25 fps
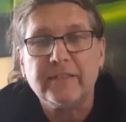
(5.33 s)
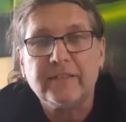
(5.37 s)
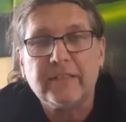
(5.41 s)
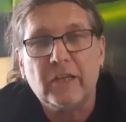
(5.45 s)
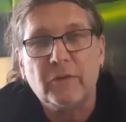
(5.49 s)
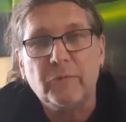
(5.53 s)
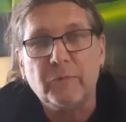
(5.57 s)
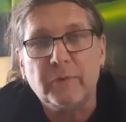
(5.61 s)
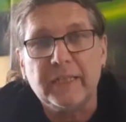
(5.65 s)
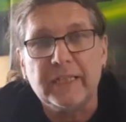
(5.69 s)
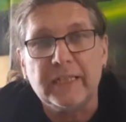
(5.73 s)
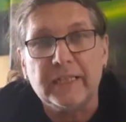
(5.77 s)

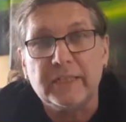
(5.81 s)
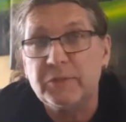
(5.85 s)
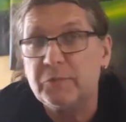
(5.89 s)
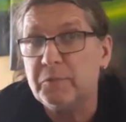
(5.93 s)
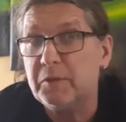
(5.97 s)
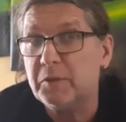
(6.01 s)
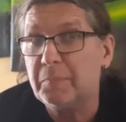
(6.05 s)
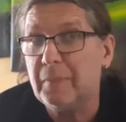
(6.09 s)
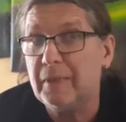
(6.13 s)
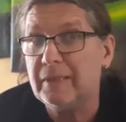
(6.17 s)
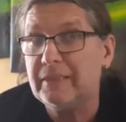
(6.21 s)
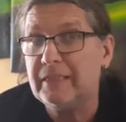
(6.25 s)
Sign readings
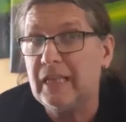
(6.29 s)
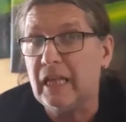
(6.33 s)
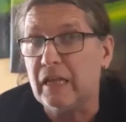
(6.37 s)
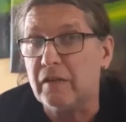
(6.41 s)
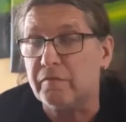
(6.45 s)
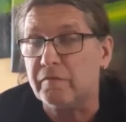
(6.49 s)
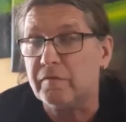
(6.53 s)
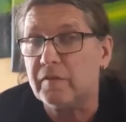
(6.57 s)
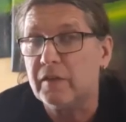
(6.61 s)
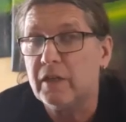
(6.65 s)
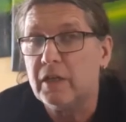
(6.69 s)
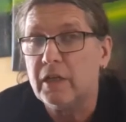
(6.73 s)
with
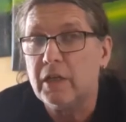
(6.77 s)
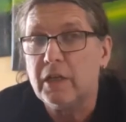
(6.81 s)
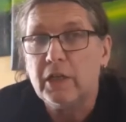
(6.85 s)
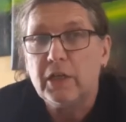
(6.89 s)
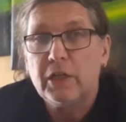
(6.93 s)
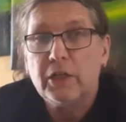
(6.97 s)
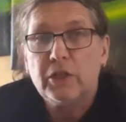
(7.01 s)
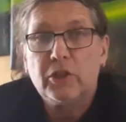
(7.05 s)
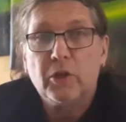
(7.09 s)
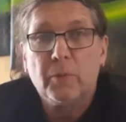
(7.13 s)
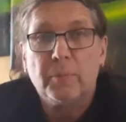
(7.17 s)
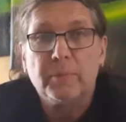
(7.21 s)
myself,
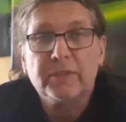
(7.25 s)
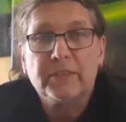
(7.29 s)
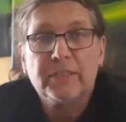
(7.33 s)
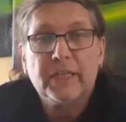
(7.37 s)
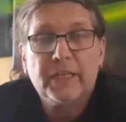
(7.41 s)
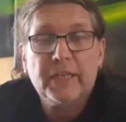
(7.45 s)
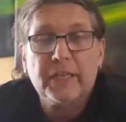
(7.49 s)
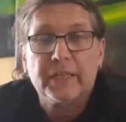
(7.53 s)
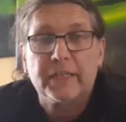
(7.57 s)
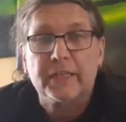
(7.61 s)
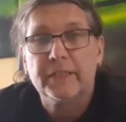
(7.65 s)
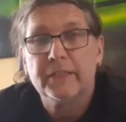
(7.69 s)
Thomas
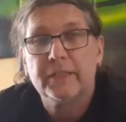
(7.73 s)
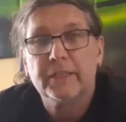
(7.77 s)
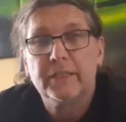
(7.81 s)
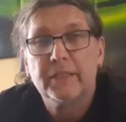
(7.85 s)
Janak.